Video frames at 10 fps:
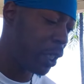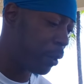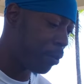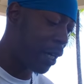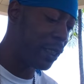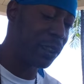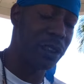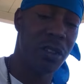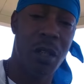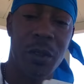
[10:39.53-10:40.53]
we
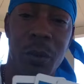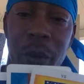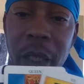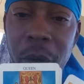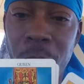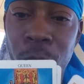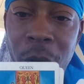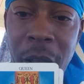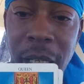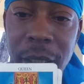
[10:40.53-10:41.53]
pisces y'all doing it
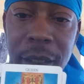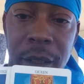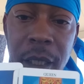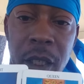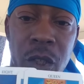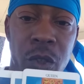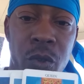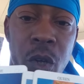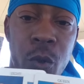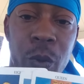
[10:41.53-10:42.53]
right you
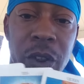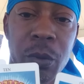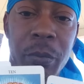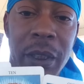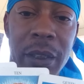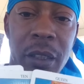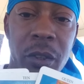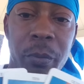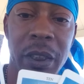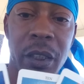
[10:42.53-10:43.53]
know what you're missing.
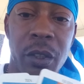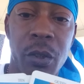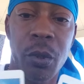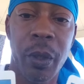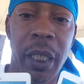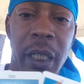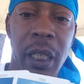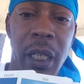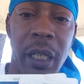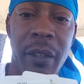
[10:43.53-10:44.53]
You're missing your queen
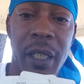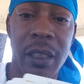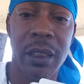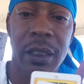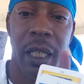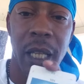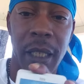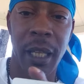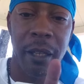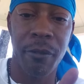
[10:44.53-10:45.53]
in this
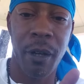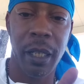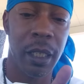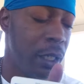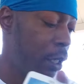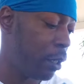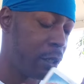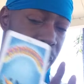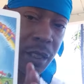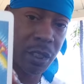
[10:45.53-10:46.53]
life right here.
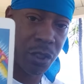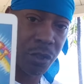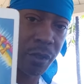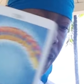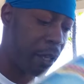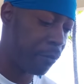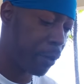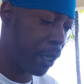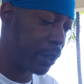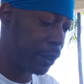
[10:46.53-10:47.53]
This is your life,
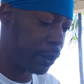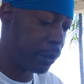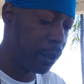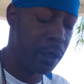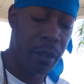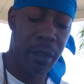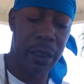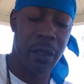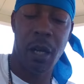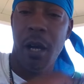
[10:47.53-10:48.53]
Pisces.
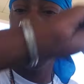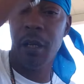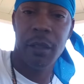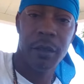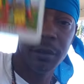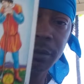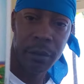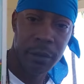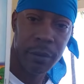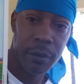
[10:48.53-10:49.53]
Next card.
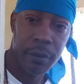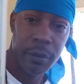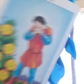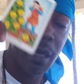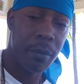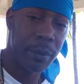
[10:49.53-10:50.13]
Yep,